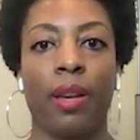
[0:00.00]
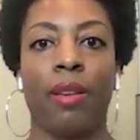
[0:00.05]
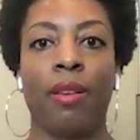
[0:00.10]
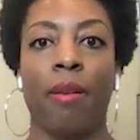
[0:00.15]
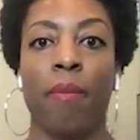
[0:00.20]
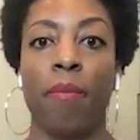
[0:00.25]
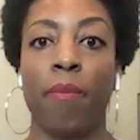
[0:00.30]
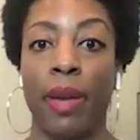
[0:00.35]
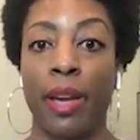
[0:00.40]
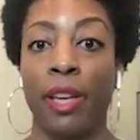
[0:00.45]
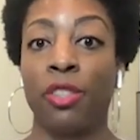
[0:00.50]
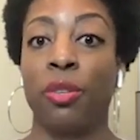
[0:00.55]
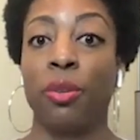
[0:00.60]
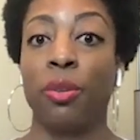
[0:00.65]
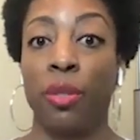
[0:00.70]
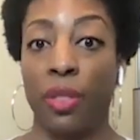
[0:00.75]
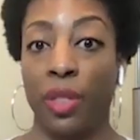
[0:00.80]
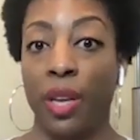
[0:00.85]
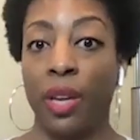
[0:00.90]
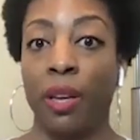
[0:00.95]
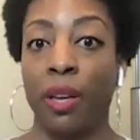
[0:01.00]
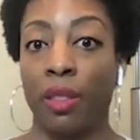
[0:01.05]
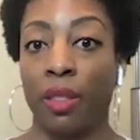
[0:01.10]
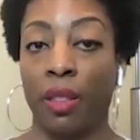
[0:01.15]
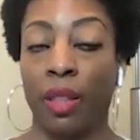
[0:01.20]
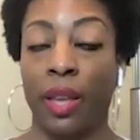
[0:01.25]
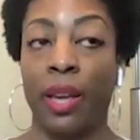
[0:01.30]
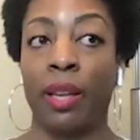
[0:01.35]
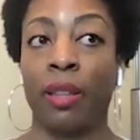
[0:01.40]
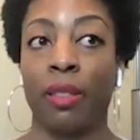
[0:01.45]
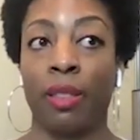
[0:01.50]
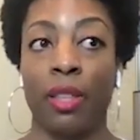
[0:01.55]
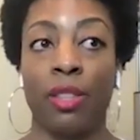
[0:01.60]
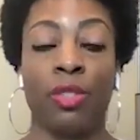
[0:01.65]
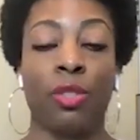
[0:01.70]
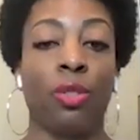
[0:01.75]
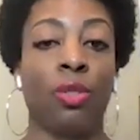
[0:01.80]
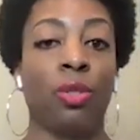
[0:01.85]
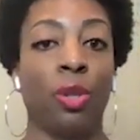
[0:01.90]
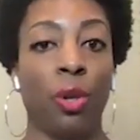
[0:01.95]
and makes you think like
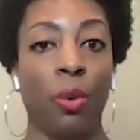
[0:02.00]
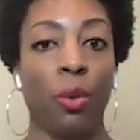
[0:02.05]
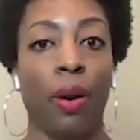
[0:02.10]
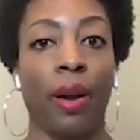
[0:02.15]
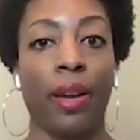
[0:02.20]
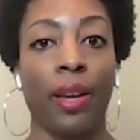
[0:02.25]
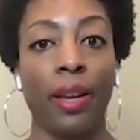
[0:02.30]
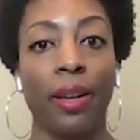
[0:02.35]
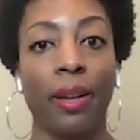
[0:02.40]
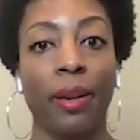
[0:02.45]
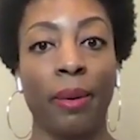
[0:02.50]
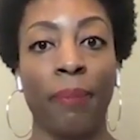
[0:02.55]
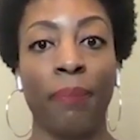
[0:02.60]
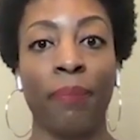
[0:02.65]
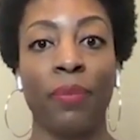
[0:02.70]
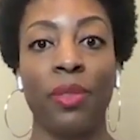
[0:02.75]
this is who I am,